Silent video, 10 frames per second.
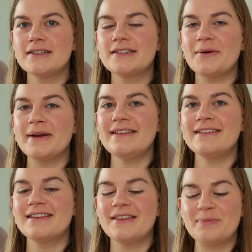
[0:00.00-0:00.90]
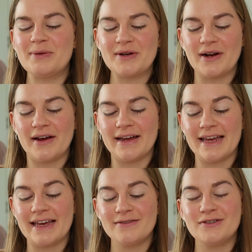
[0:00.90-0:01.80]
So in the booklet
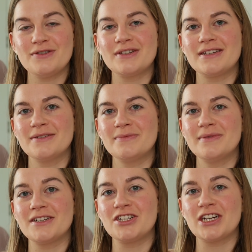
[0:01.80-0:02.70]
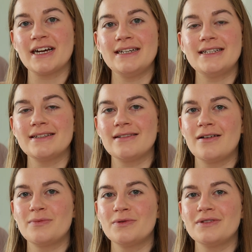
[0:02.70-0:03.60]
it gives you some shade
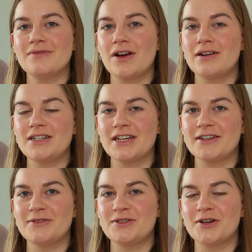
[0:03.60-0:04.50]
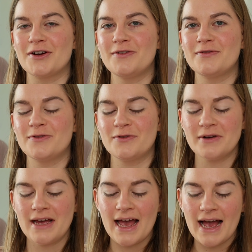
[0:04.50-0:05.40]
examples of eyeshadows to go
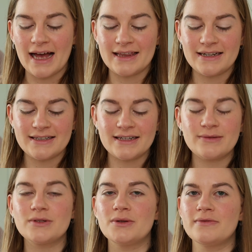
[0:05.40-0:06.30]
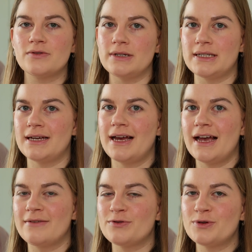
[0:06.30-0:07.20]
for, and then it says what to avoid.
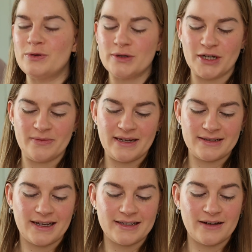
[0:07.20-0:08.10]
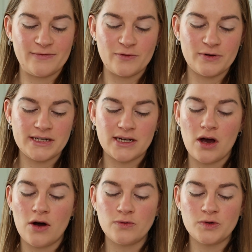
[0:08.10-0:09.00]
And for an autumn it says avoid
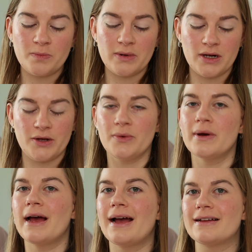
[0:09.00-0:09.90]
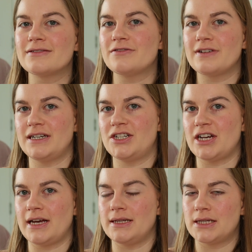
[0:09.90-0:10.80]
cold blue and grey
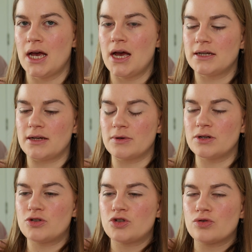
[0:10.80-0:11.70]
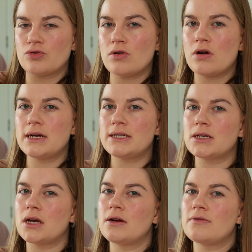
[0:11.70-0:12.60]
shades. So I'm going to try
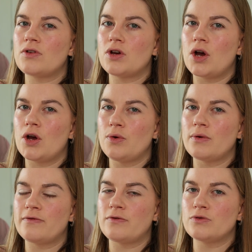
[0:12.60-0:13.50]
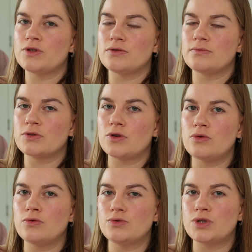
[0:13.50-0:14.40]
to kind of go for some
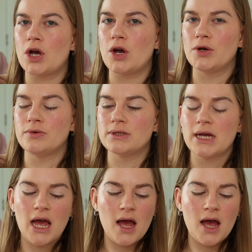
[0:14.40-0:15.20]
cool toned,